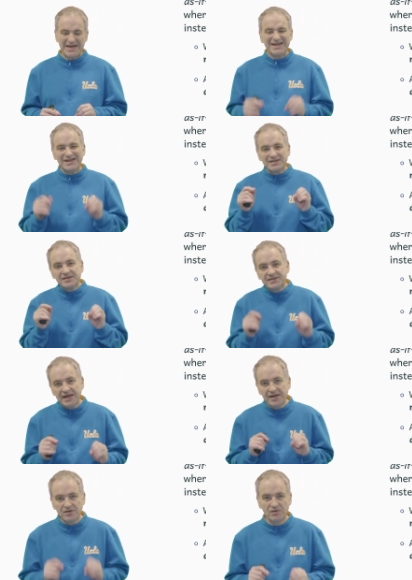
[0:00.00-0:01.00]
There's a
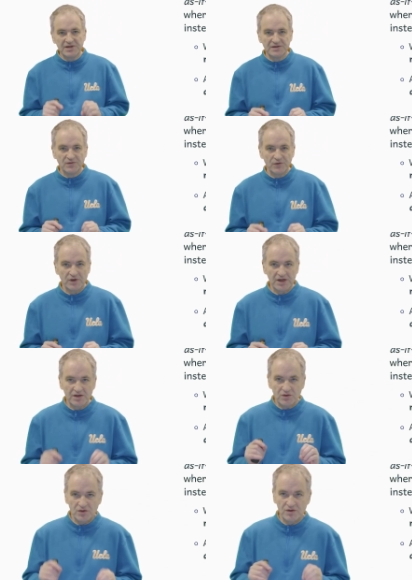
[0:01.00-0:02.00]
second reason for it.
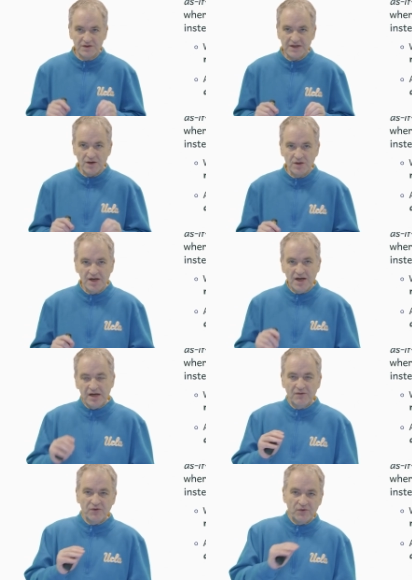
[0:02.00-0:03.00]
It turns out
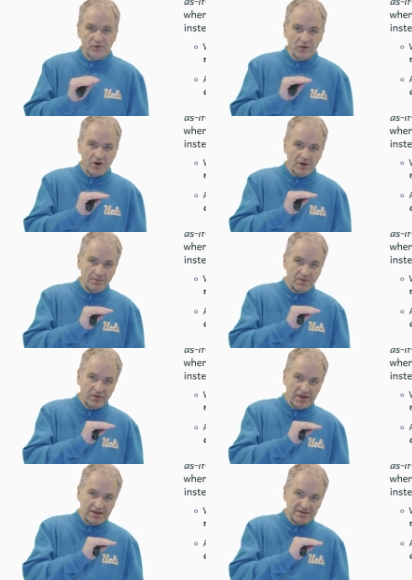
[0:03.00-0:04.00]
if a firm
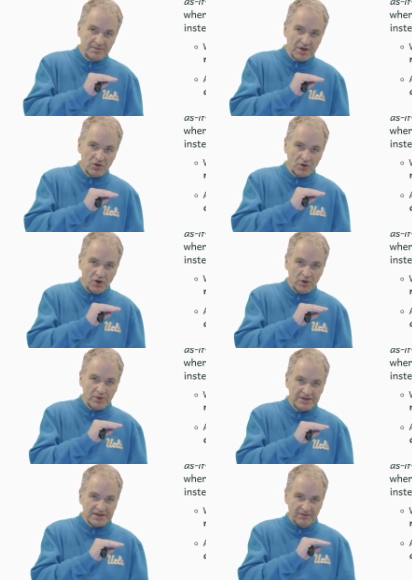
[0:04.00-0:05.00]
thinks about
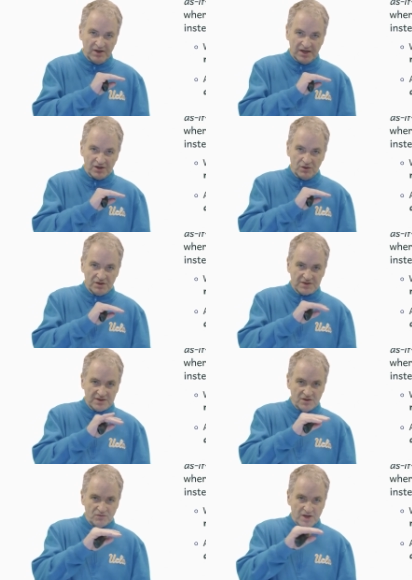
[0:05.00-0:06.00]
always having a
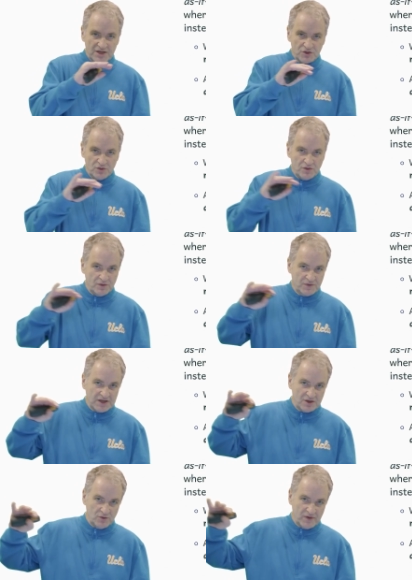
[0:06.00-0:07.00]
constant ratio of
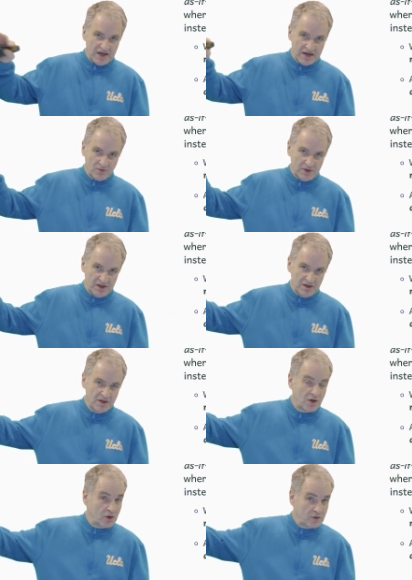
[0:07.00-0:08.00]
debt over equity
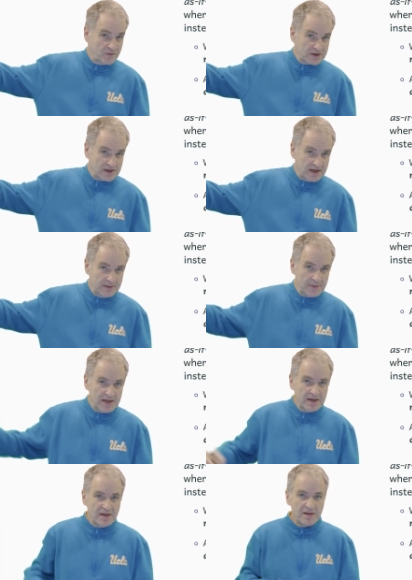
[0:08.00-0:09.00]
over time,
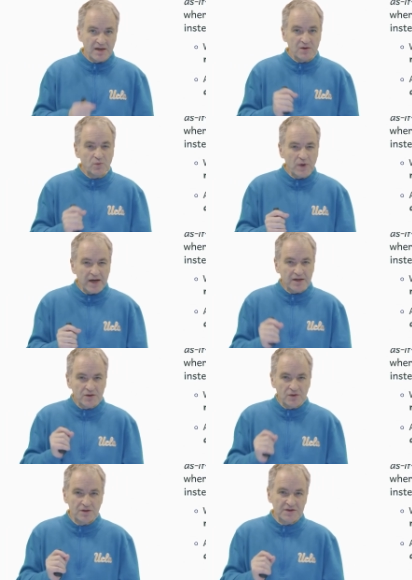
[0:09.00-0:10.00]
then WACC
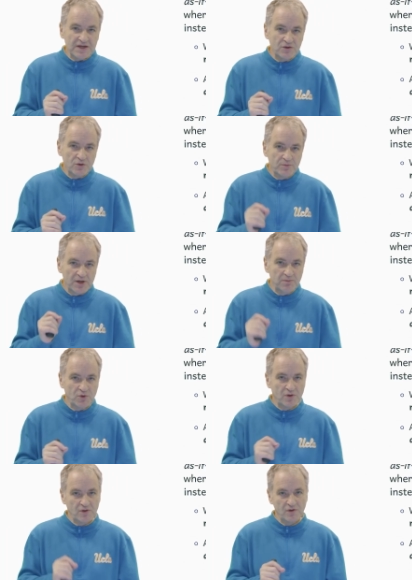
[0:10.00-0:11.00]
turns out to be
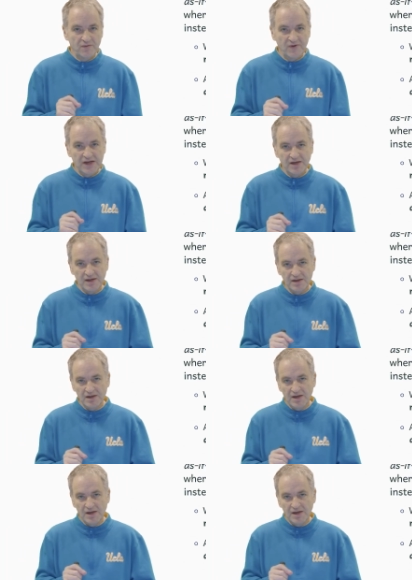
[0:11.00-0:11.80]
more convenient,